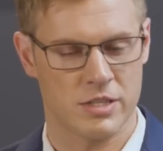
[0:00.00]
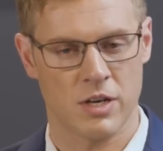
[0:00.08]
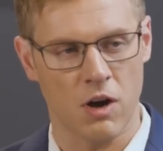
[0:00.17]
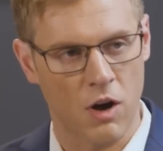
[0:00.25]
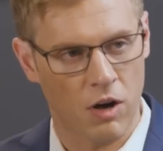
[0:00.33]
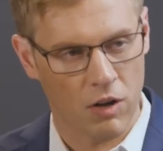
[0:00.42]

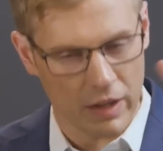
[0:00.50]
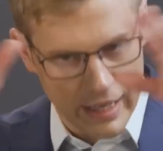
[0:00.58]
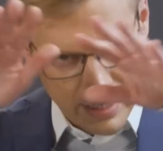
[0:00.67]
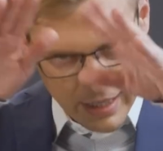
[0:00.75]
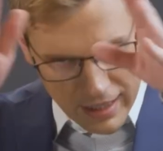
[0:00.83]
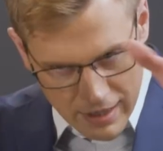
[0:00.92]
They're all
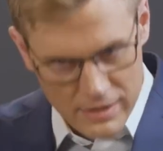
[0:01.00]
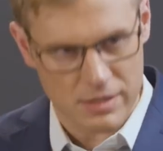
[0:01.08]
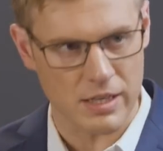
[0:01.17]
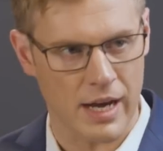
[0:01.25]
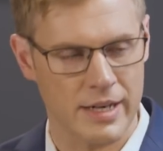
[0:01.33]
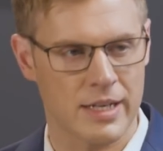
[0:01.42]

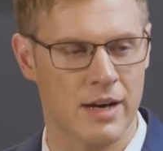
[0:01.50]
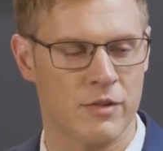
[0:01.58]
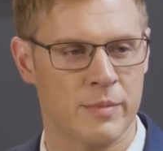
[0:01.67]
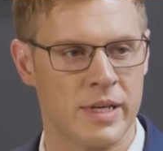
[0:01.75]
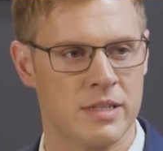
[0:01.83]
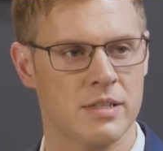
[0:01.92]
inside
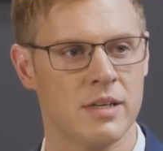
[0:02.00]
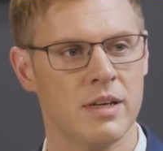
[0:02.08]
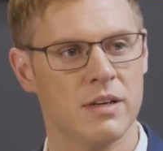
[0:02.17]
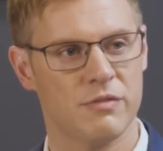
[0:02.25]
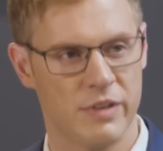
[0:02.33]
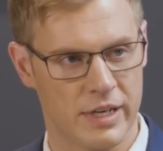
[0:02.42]
government
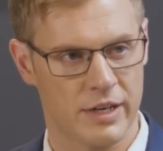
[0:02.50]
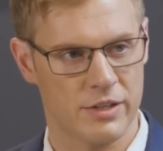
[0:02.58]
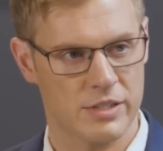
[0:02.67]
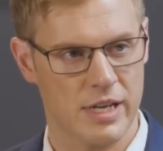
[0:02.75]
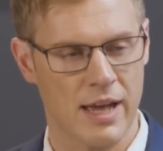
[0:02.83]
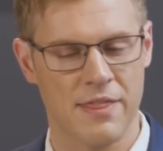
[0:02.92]

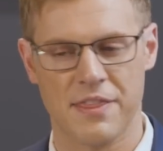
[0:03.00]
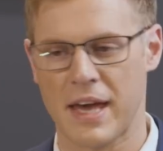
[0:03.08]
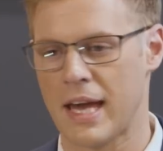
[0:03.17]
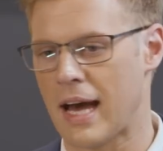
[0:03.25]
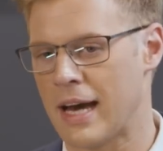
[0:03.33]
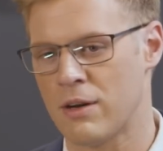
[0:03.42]
figures. And
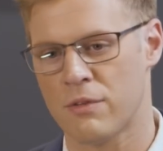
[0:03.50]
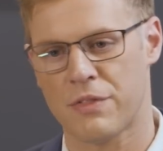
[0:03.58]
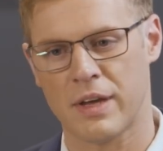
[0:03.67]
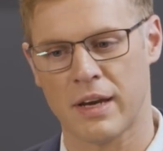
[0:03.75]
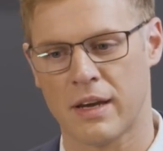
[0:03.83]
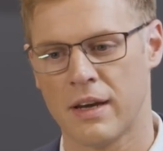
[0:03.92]
I don't
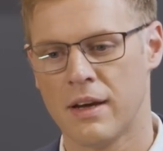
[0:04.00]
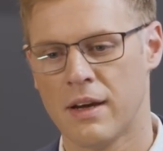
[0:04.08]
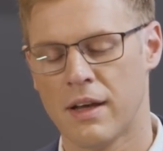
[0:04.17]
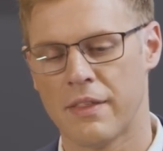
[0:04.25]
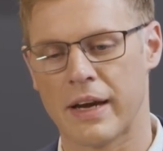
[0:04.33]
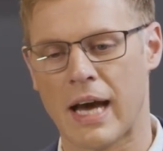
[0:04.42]
think
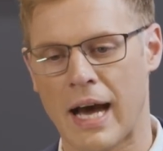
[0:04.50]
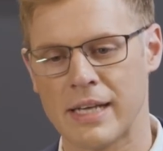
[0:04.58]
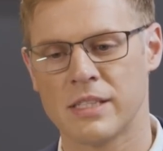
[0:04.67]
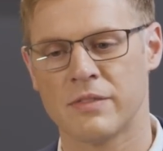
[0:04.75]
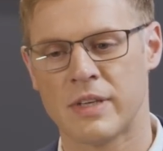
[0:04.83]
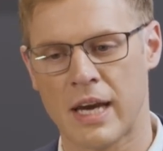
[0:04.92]
the
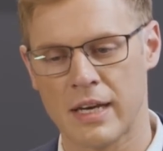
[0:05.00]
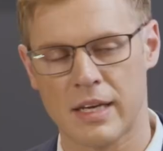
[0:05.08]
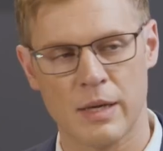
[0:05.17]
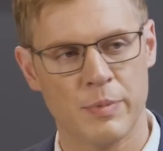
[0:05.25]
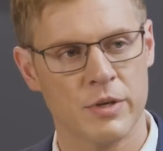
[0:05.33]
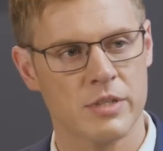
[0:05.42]
kinds of
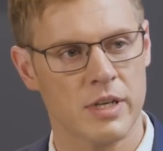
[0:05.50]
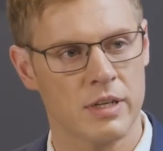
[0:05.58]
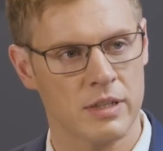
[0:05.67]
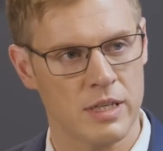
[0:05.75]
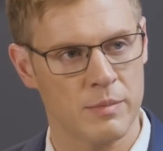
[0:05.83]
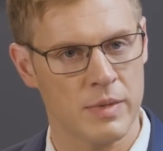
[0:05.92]
gatekeepers in
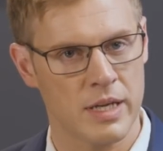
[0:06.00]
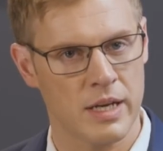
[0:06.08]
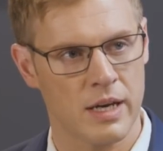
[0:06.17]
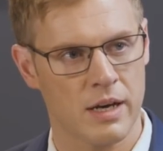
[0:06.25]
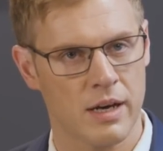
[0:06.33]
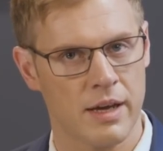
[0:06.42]
elite
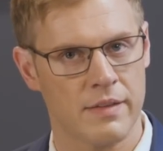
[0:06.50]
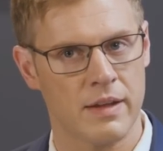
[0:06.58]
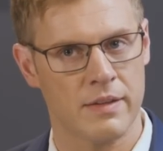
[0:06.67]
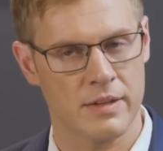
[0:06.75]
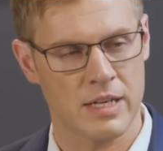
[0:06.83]
media and in the